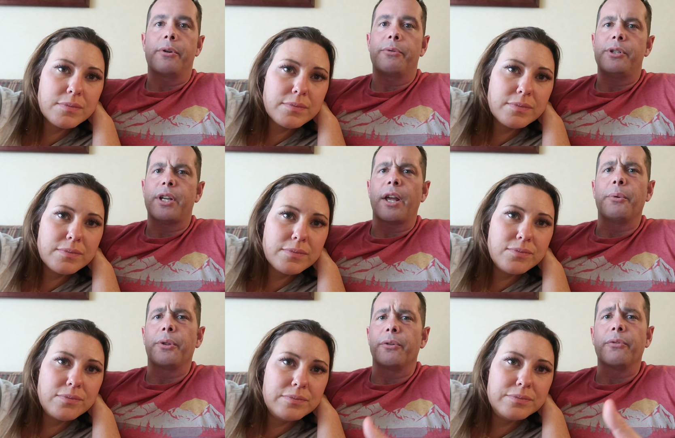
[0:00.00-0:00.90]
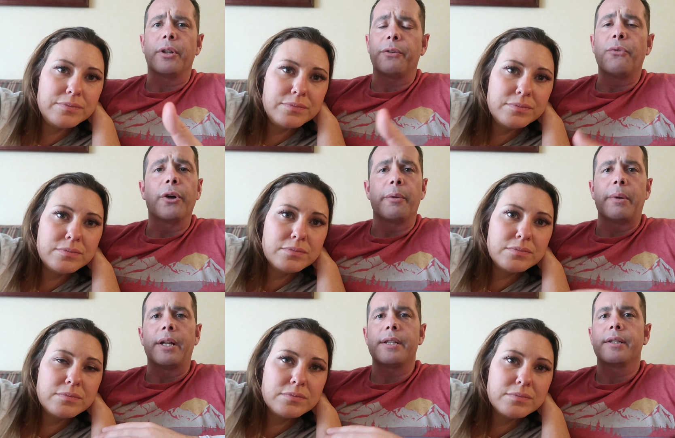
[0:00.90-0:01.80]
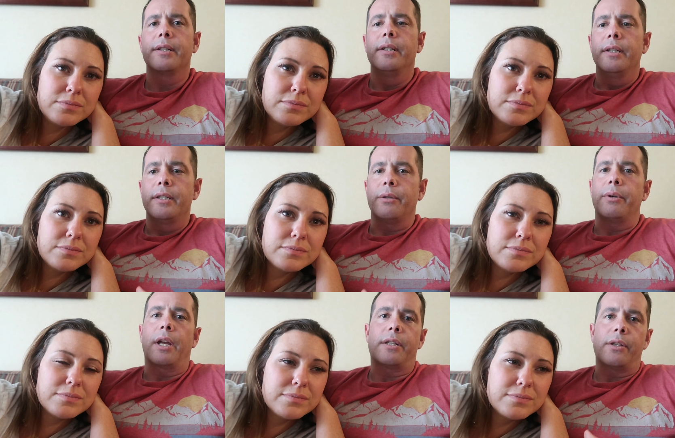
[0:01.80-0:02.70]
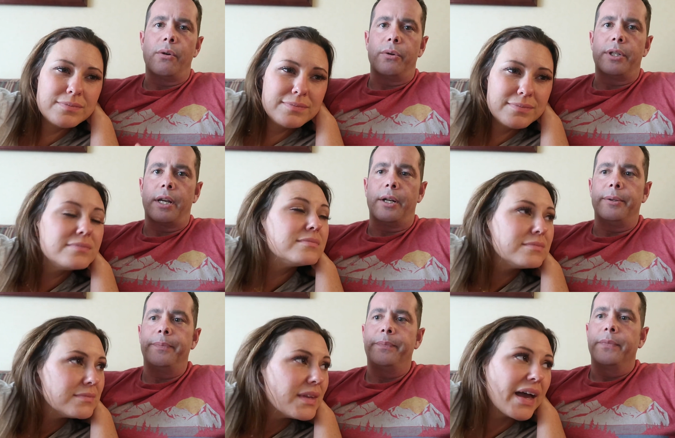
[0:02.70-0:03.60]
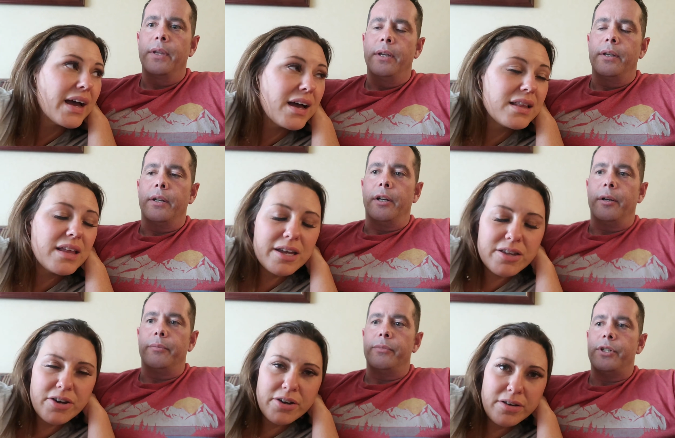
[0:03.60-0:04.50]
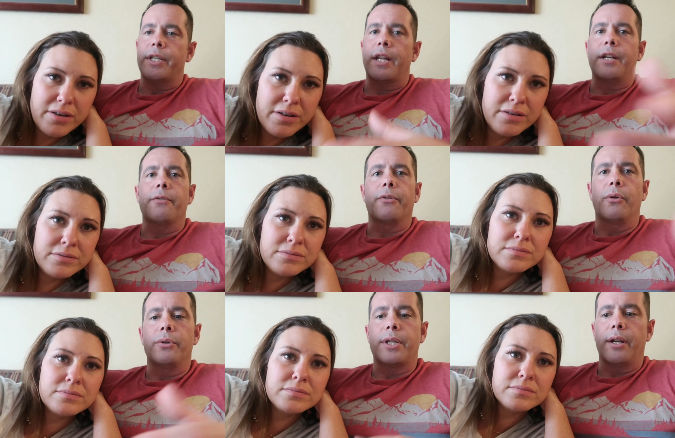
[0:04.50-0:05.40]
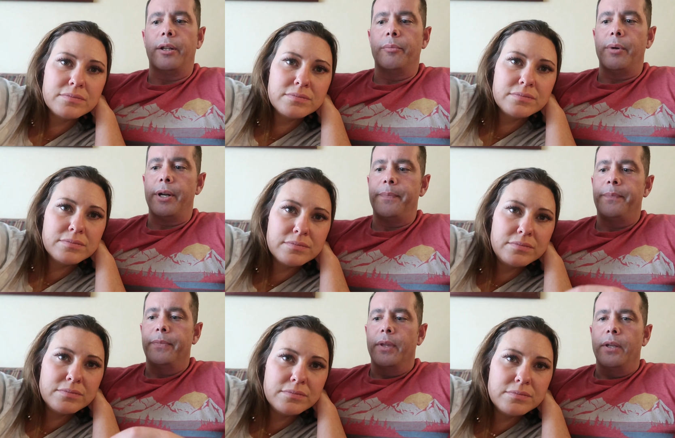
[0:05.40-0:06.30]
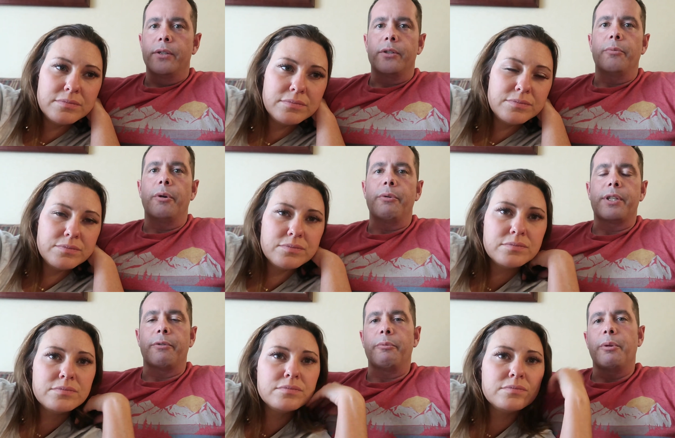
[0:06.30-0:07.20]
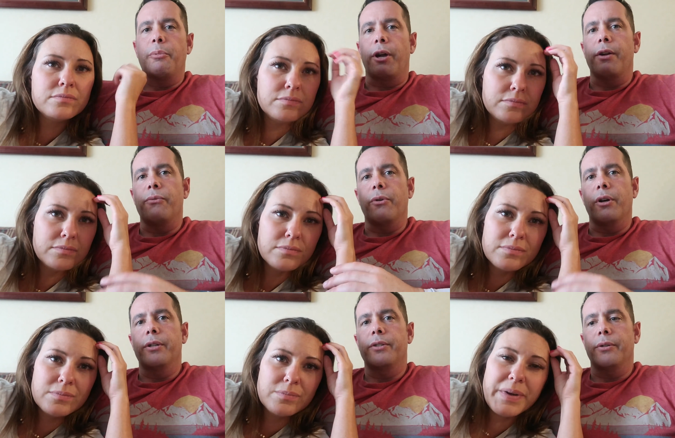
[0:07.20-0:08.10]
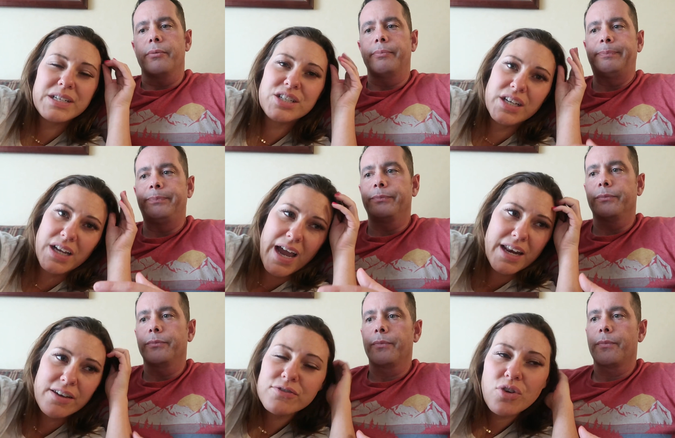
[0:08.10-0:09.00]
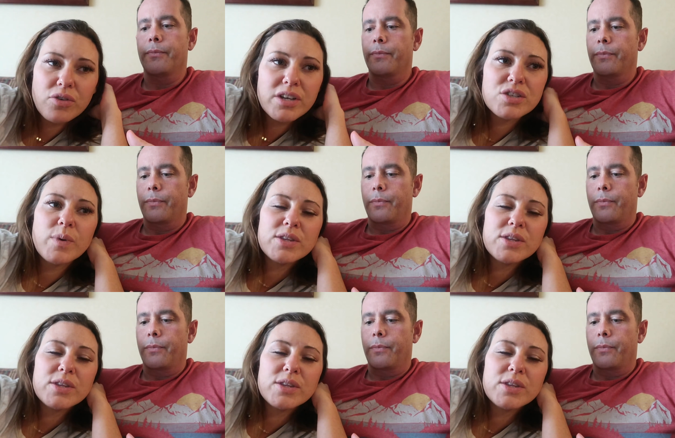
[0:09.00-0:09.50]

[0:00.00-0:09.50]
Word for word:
Speaker 1: with we chatted with her for like 40 minutes until we got to the hotel
Speaker 2: yeah I liked um, her she's
Speaker 1: at a different hotel but so, but we said we'd be praying for her. So. But she
Speaker 2: kind of told us